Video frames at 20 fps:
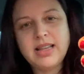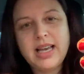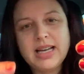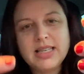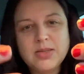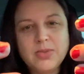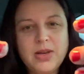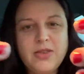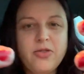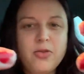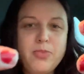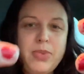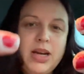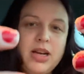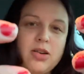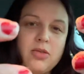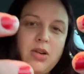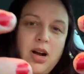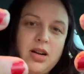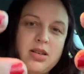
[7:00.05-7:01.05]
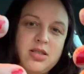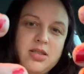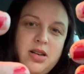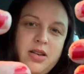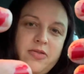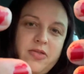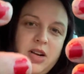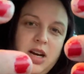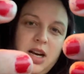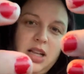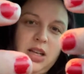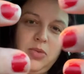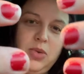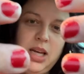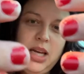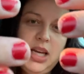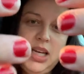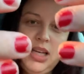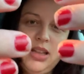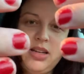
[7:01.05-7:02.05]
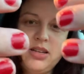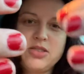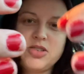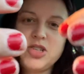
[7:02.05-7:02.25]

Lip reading: last week for being a rock star for Halloween, and they're